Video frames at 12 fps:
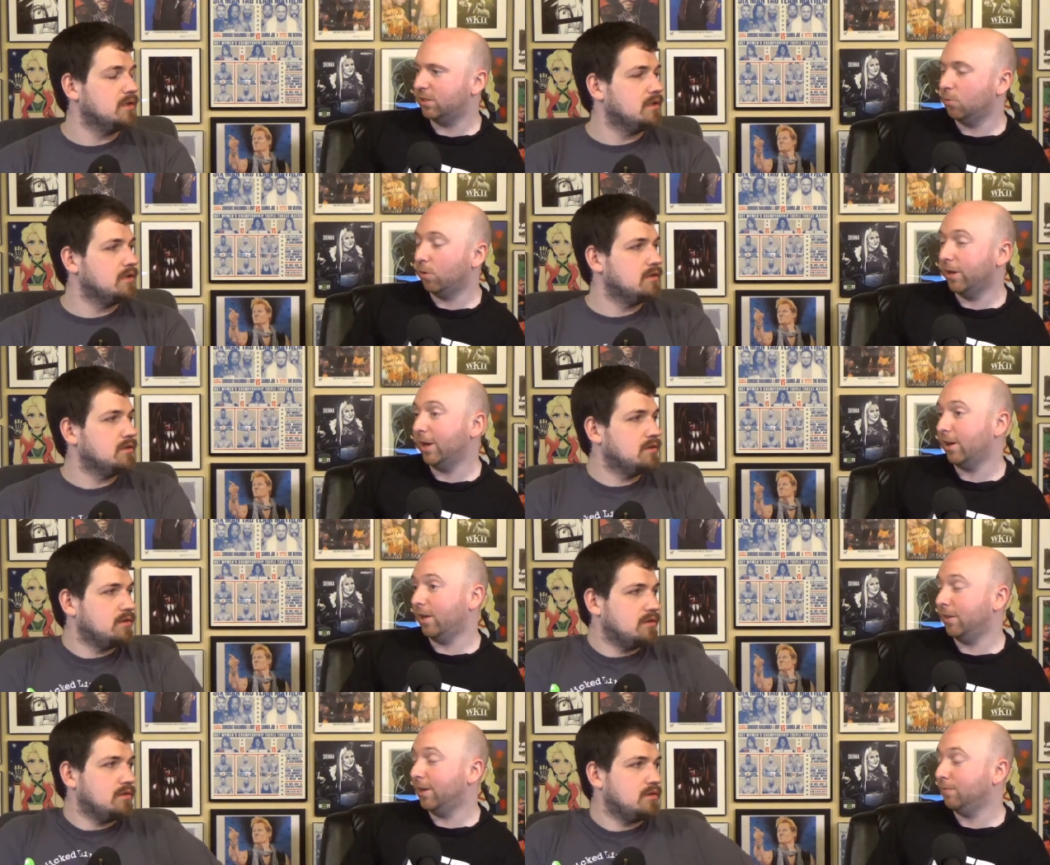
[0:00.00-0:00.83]
Speaker 1: Well,
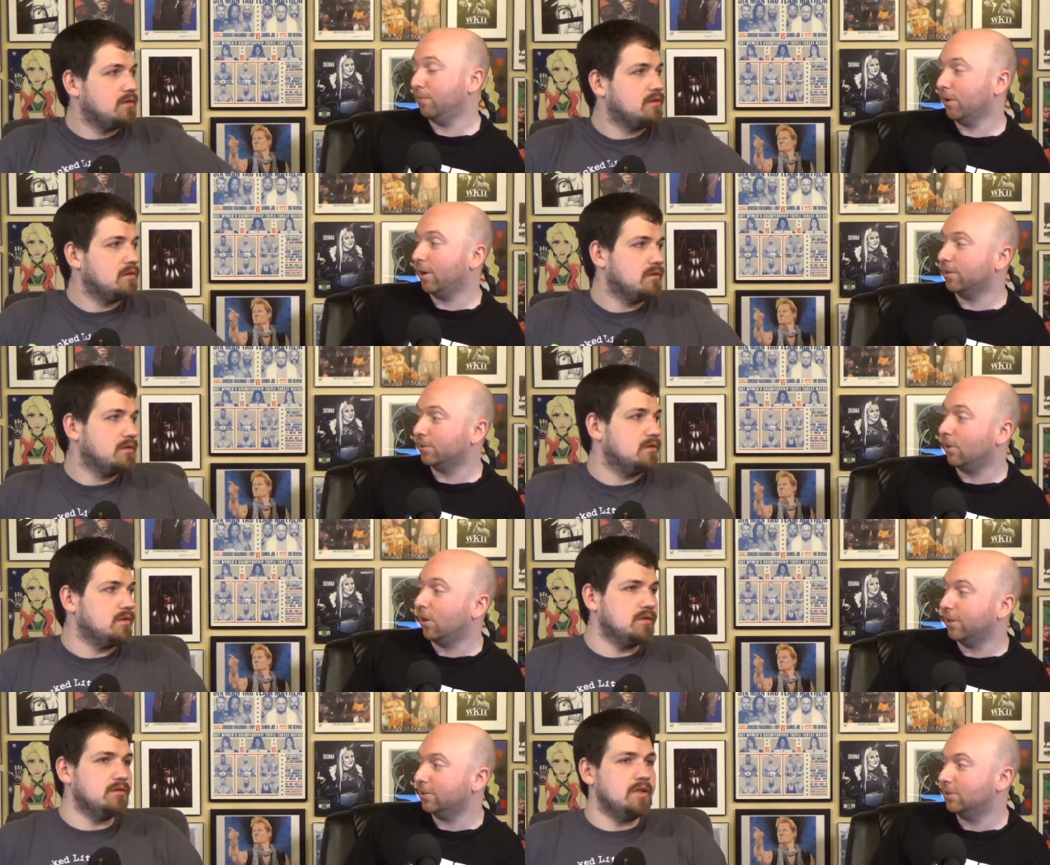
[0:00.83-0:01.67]
yeah, I think he forgot his
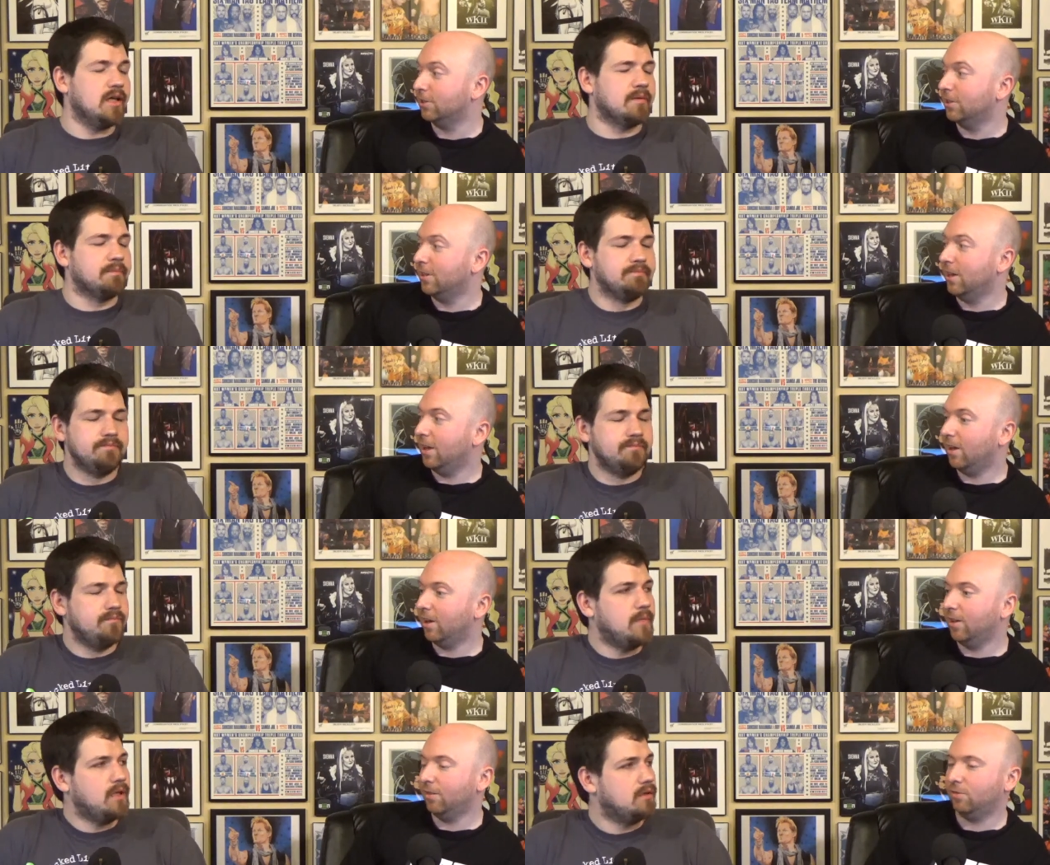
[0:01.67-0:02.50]
lines. Yeah,
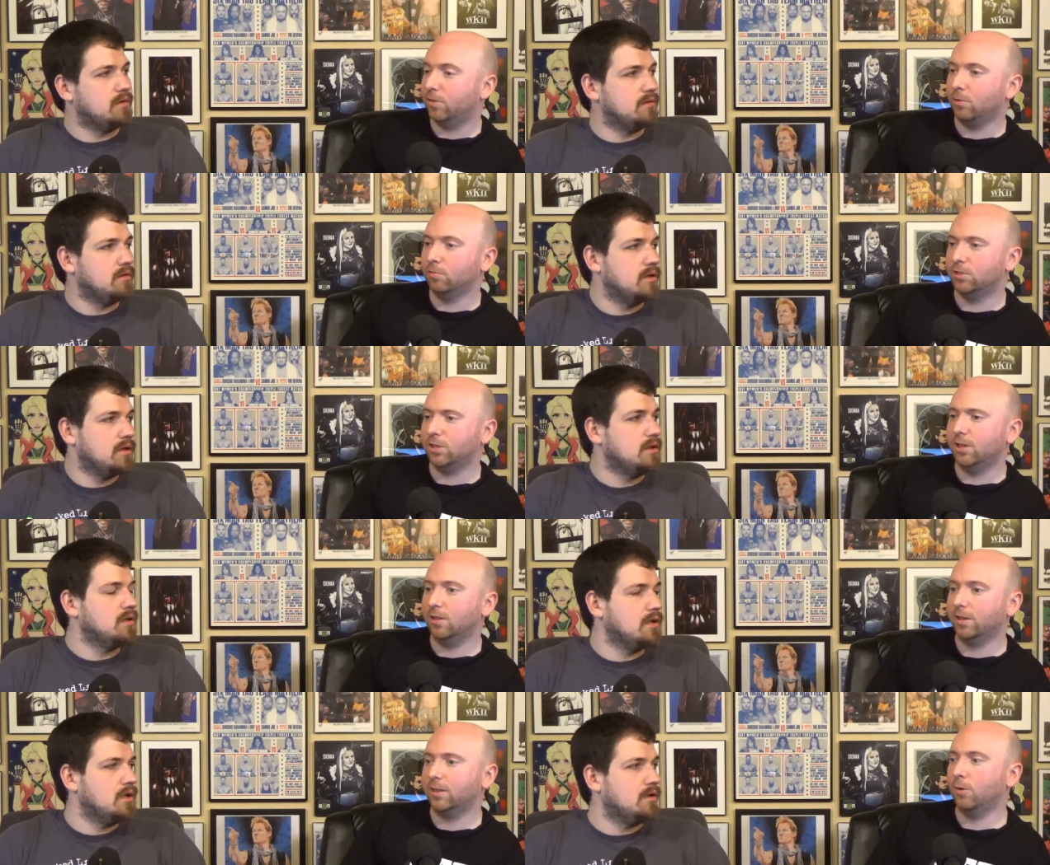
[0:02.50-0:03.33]
uh, it, they were
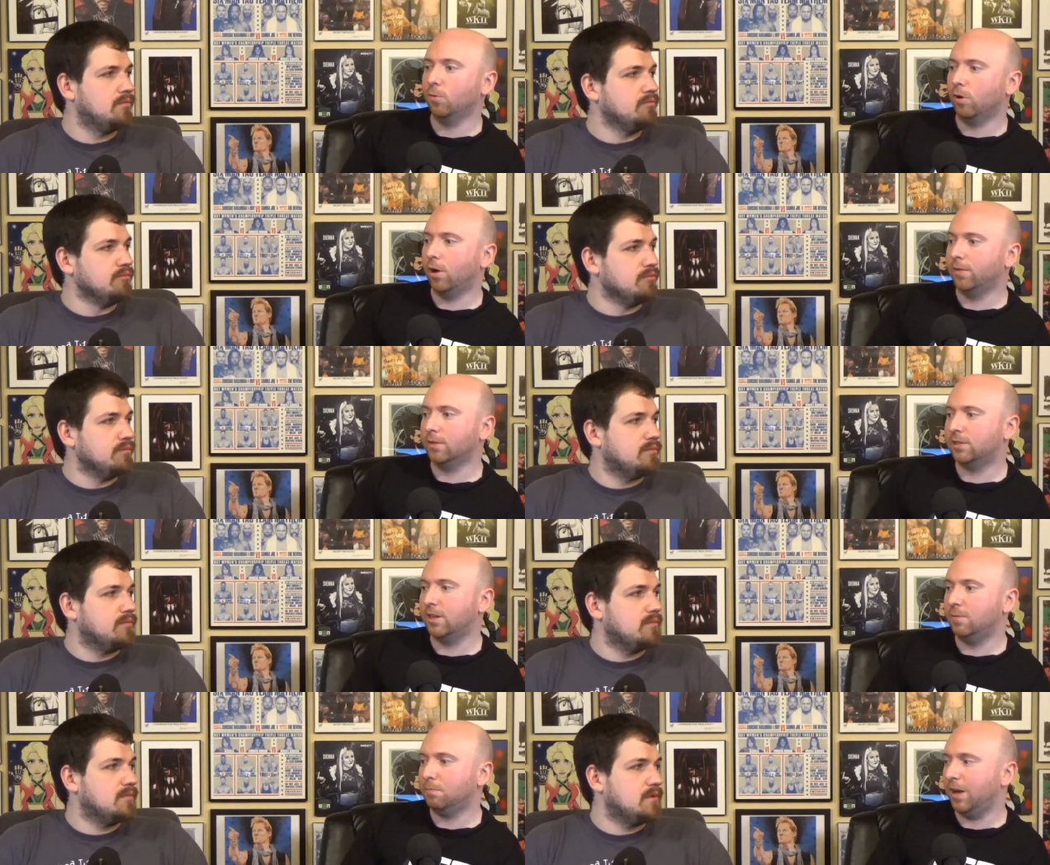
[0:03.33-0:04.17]
saying like they were on the
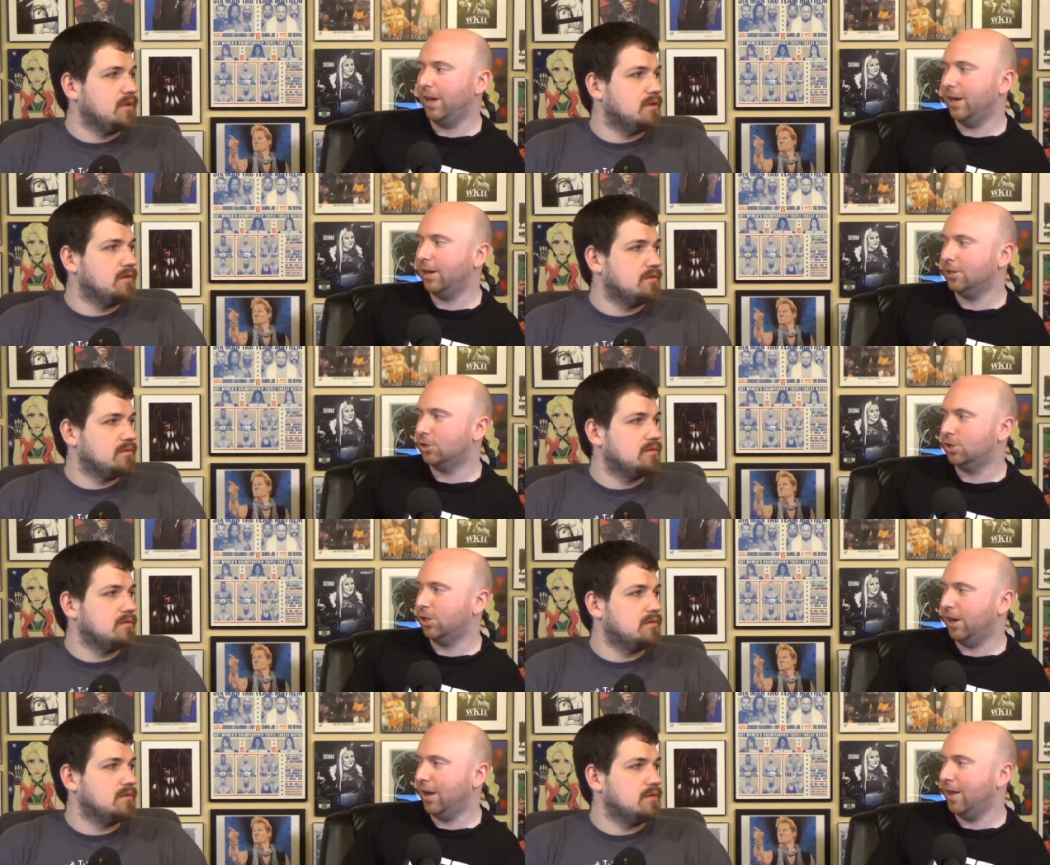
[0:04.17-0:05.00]
same
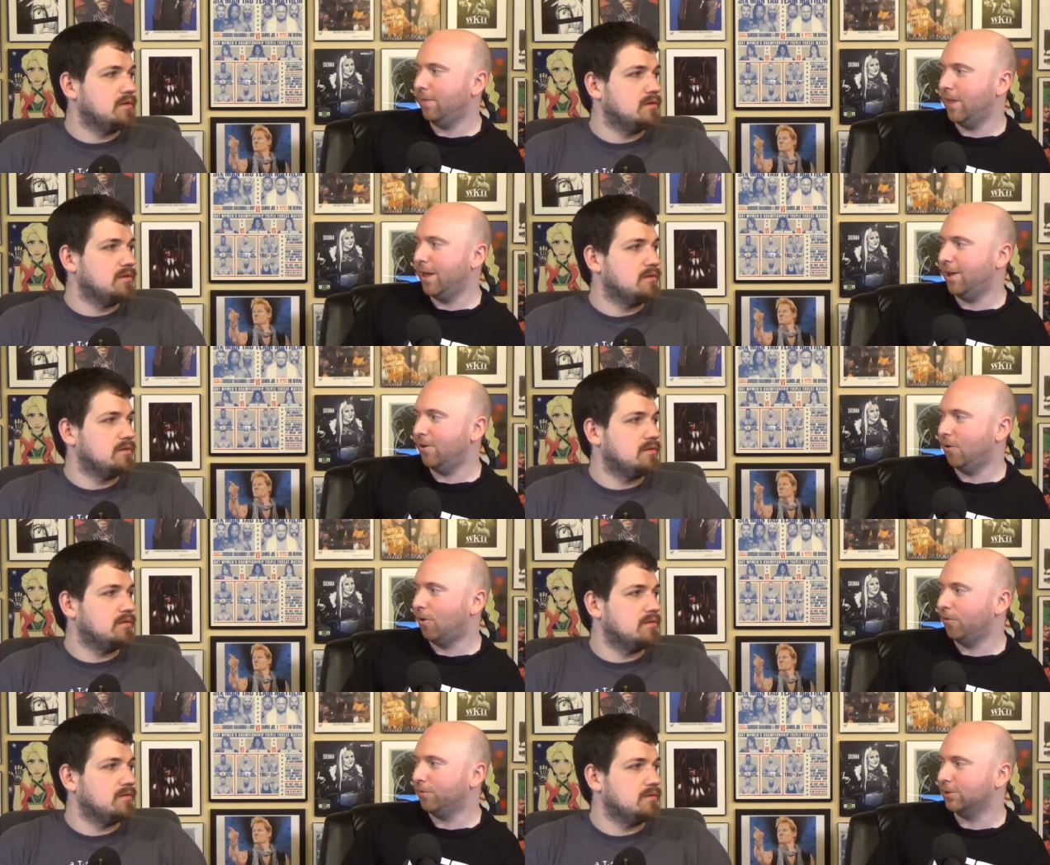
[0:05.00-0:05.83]
page, and then
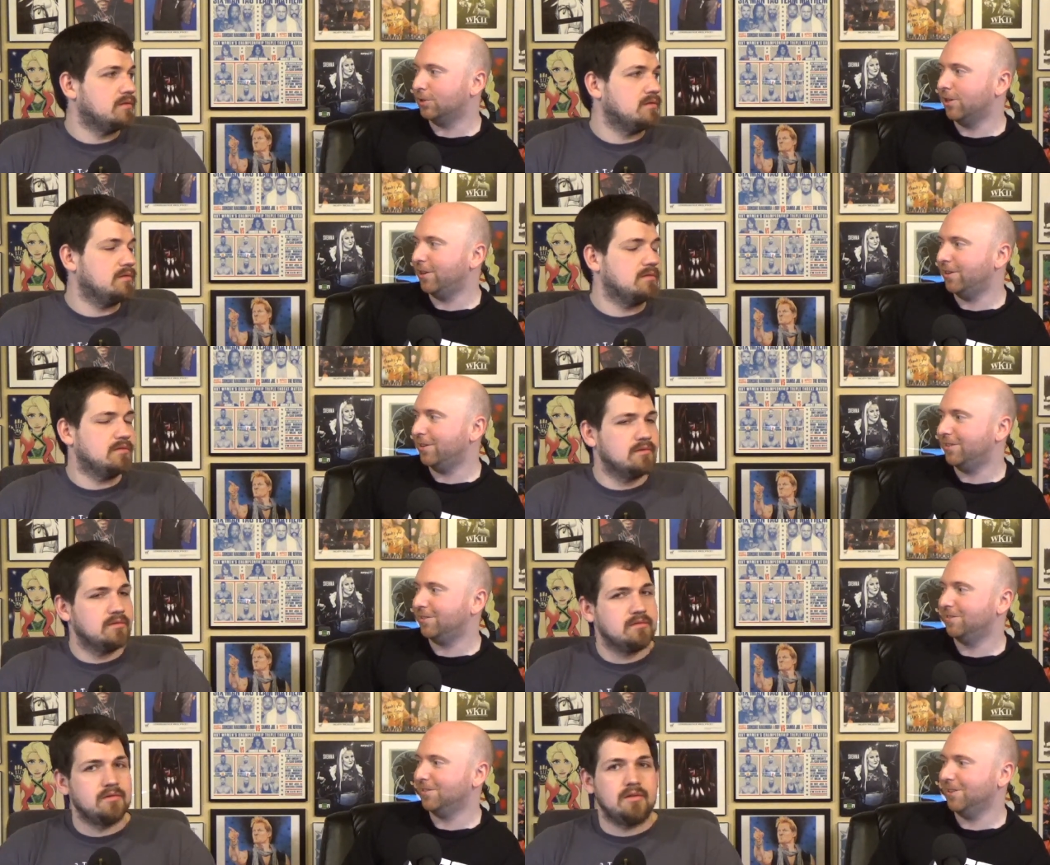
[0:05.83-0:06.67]
all of a
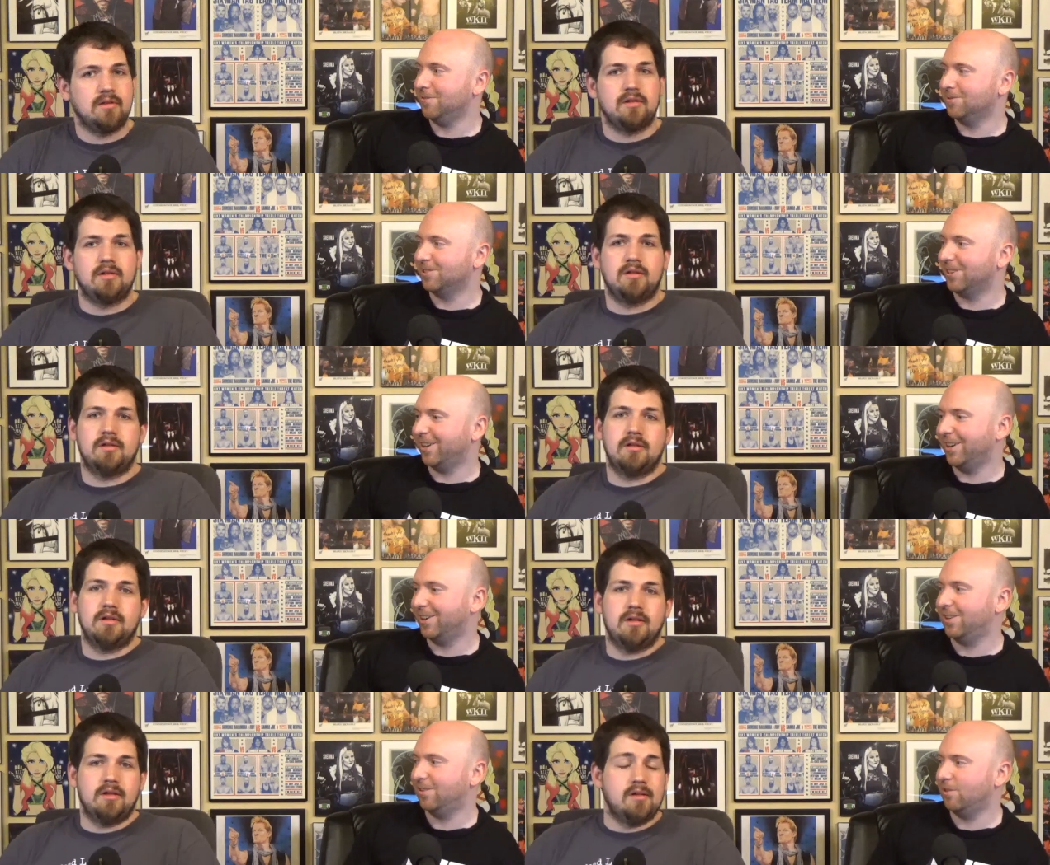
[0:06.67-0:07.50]
sudden it was
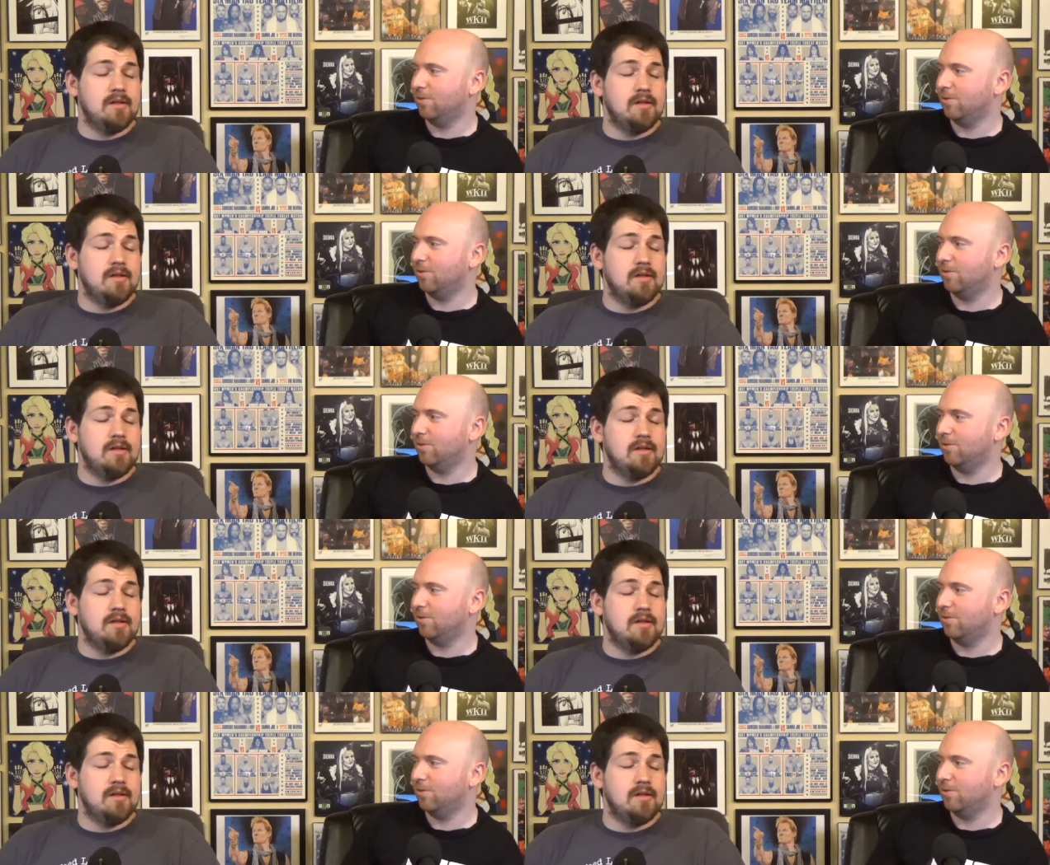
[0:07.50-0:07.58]
like,